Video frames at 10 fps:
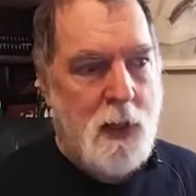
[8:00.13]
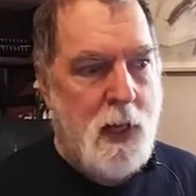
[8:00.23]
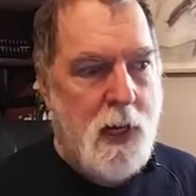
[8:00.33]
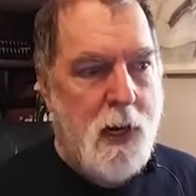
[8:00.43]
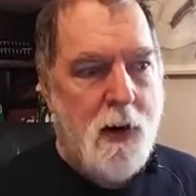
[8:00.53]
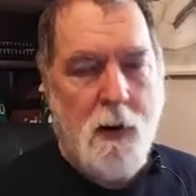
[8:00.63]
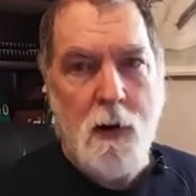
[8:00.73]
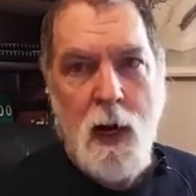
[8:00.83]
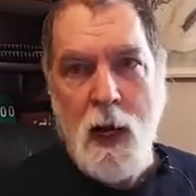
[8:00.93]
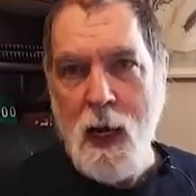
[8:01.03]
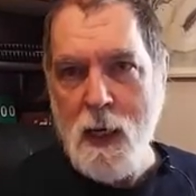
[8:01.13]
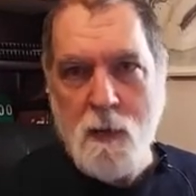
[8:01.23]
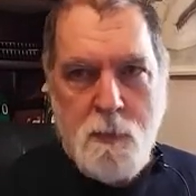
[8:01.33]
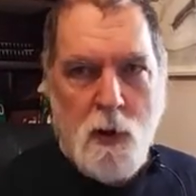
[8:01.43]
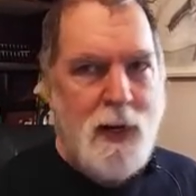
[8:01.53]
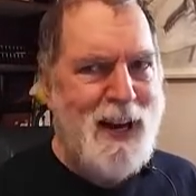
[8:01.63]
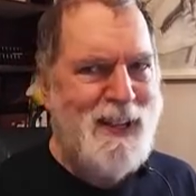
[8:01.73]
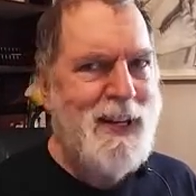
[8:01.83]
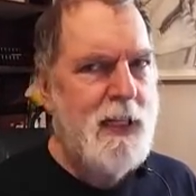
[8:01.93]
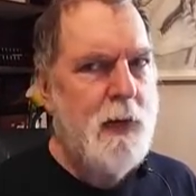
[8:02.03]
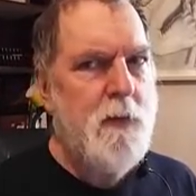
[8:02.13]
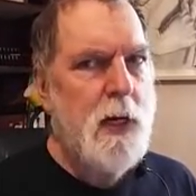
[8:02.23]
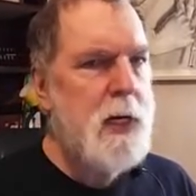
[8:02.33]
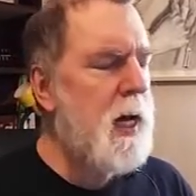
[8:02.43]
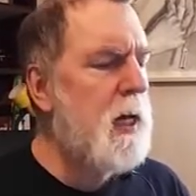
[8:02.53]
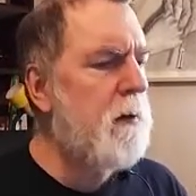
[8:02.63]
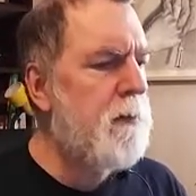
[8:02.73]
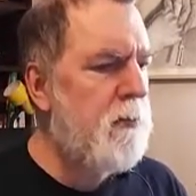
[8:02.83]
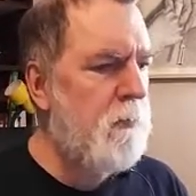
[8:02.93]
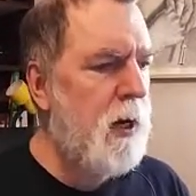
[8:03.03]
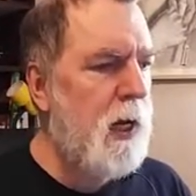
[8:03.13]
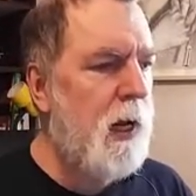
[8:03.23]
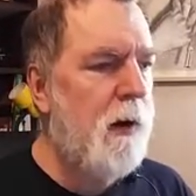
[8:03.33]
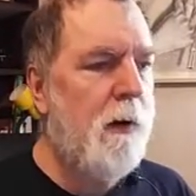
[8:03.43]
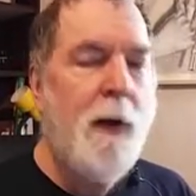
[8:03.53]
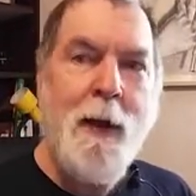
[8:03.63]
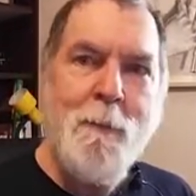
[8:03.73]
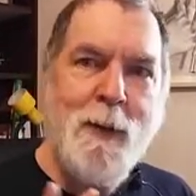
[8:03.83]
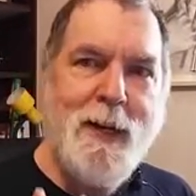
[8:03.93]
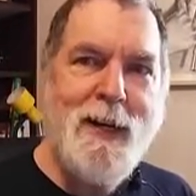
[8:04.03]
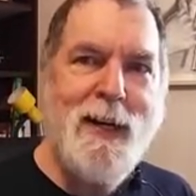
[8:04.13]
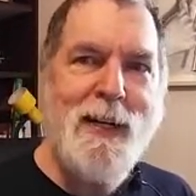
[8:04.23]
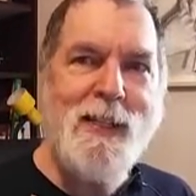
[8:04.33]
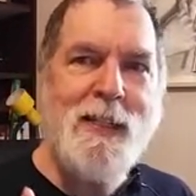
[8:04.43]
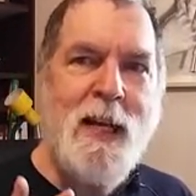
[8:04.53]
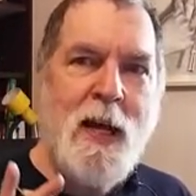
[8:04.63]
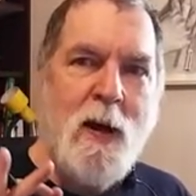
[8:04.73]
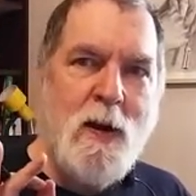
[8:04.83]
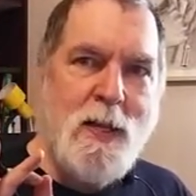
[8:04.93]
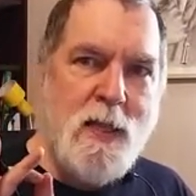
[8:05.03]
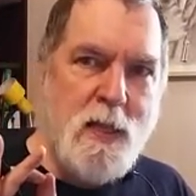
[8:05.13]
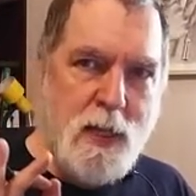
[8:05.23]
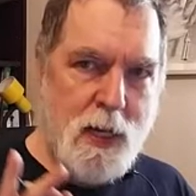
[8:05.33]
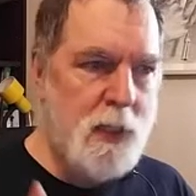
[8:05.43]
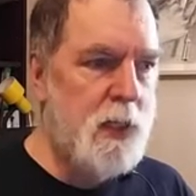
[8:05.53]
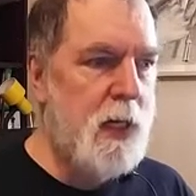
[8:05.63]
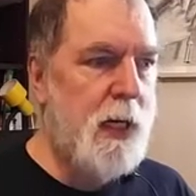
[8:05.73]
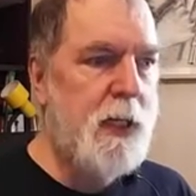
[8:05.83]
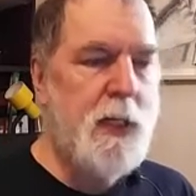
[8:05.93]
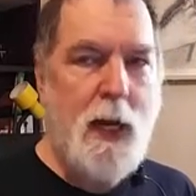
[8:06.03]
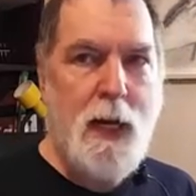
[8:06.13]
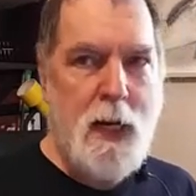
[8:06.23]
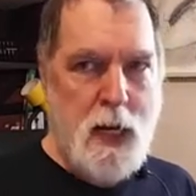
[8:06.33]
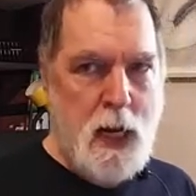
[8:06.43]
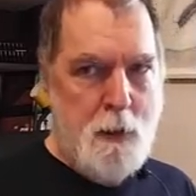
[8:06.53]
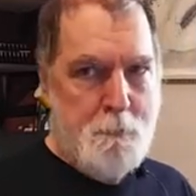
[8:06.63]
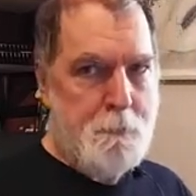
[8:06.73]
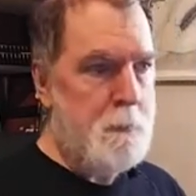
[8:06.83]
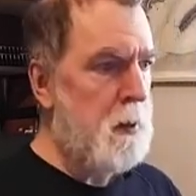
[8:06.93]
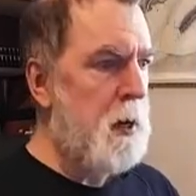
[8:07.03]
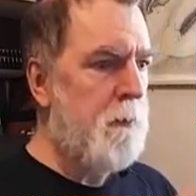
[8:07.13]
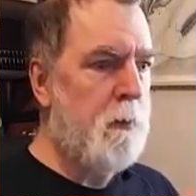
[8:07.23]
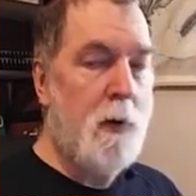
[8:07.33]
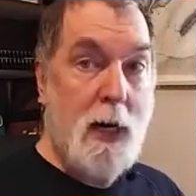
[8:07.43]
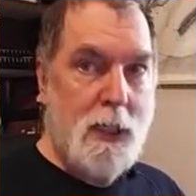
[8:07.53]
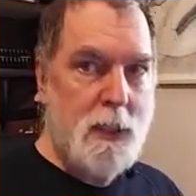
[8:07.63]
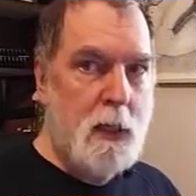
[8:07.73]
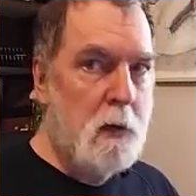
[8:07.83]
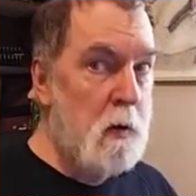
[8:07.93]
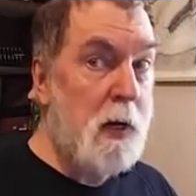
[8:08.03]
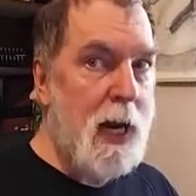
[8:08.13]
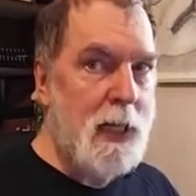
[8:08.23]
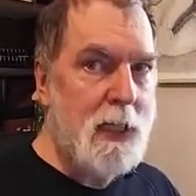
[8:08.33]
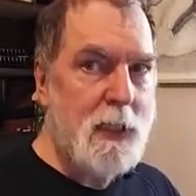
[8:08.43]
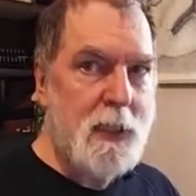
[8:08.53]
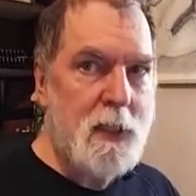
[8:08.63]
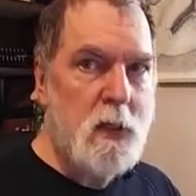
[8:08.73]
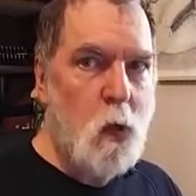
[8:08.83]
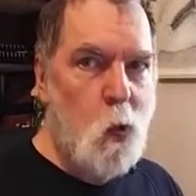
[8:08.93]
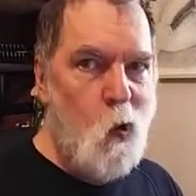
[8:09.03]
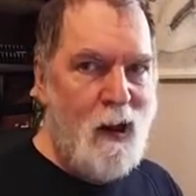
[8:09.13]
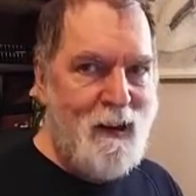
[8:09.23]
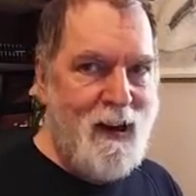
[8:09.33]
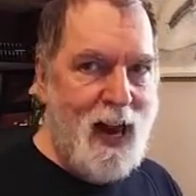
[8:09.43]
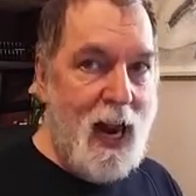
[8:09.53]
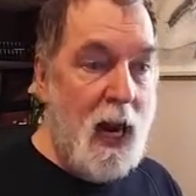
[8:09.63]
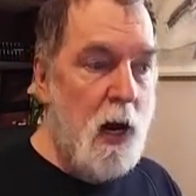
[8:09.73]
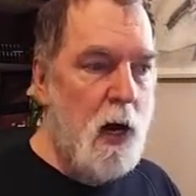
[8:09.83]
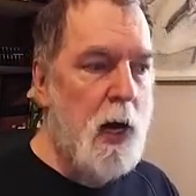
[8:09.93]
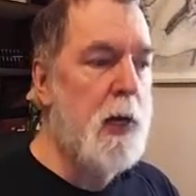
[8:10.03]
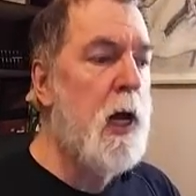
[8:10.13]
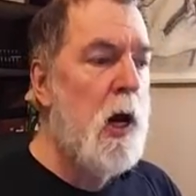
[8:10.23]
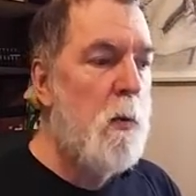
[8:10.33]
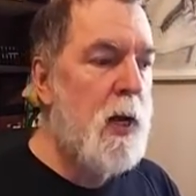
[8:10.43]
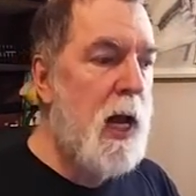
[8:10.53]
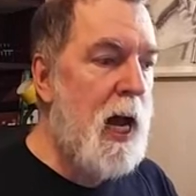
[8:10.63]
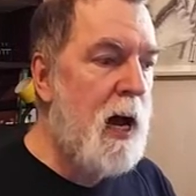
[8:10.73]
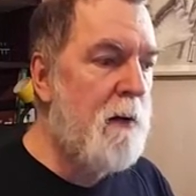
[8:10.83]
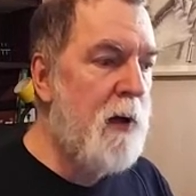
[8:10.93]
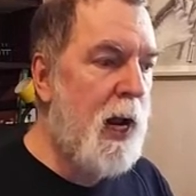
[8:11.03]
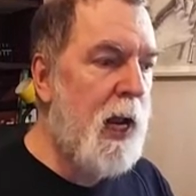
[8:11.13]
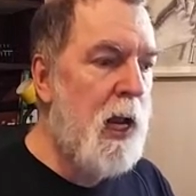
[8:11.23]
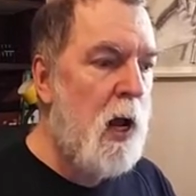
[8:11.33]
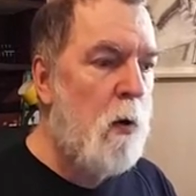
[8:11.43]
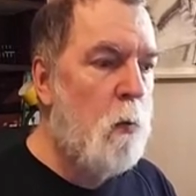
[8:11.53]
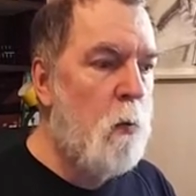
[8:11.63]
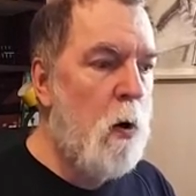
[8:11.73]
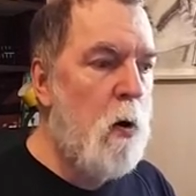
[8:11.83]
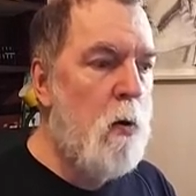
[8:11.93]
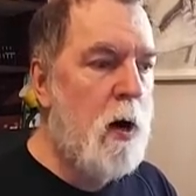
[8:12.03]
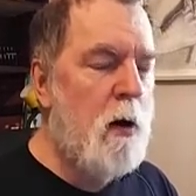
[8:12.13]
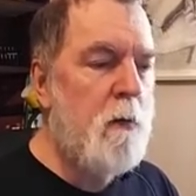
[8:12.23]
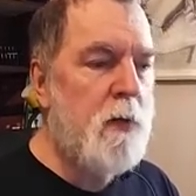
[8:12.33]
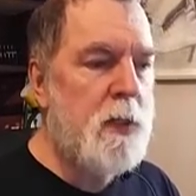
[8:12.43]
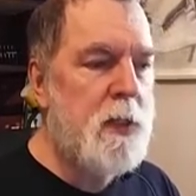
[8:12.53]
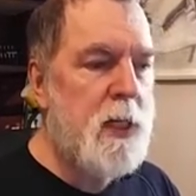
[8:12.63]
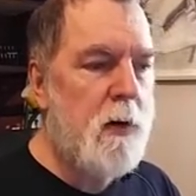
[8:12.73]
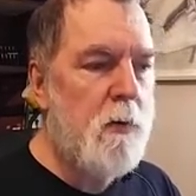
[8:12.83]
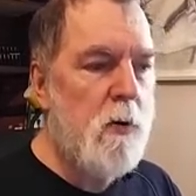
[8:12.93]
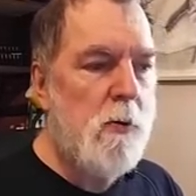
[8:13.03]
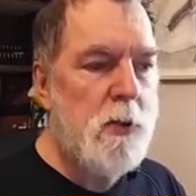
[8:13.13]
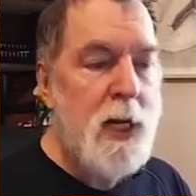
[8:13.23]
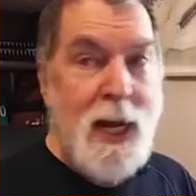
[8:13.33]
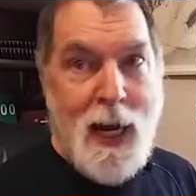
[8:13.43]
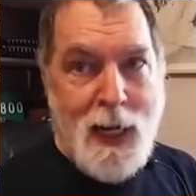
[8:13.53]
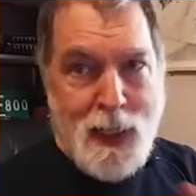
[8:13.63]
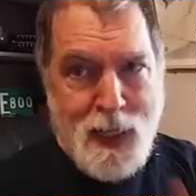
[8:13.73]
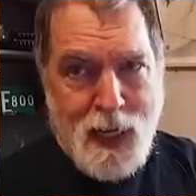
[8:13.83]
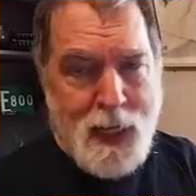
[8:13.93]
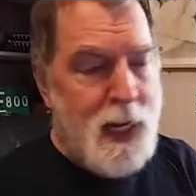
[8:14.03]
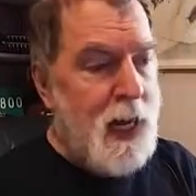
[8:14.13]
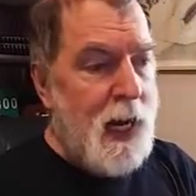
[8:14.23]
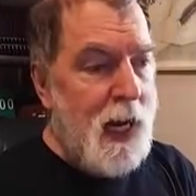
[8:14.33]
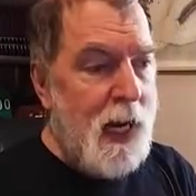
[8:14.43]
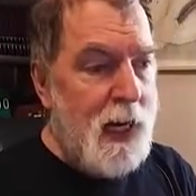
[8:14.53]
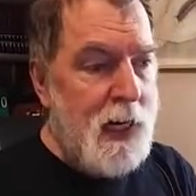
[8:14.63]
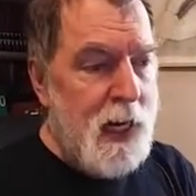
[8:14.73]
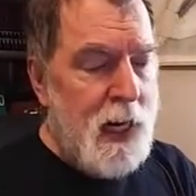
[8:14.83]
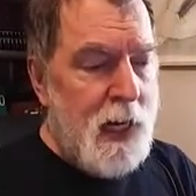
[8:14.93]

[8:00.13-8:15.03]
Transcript: here. In the book, I think they've got -3 here because this is enough for us to look at this and go, hang on, we have a row of zeros, and then in